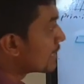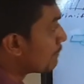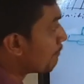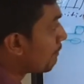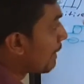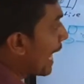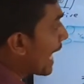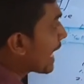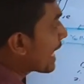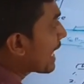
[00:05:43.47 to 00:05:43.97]
the
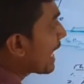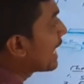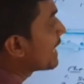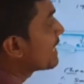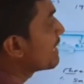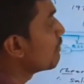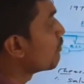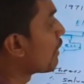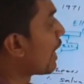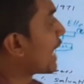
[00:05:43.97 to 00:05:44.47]
black
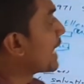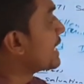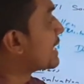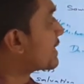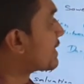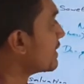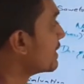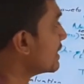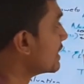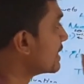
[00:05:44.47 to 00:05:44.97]
and the
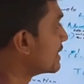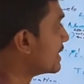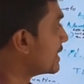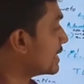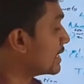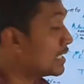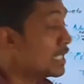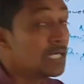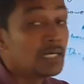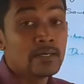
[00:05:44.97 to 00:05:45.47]
white,
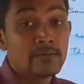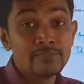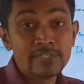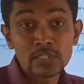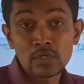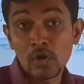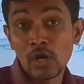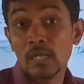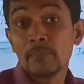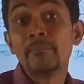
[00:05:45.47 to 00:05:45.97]
the
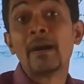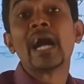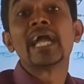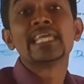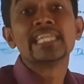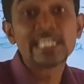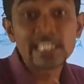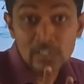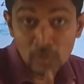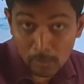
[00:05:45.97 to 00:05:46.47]
we call
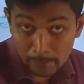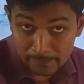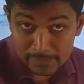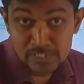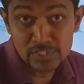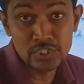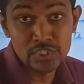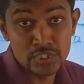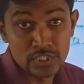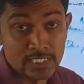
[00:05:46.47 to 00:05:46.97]
binary
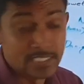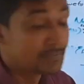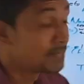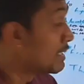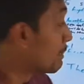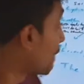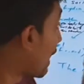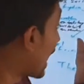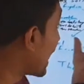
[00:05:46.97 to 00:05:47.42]
opposition. The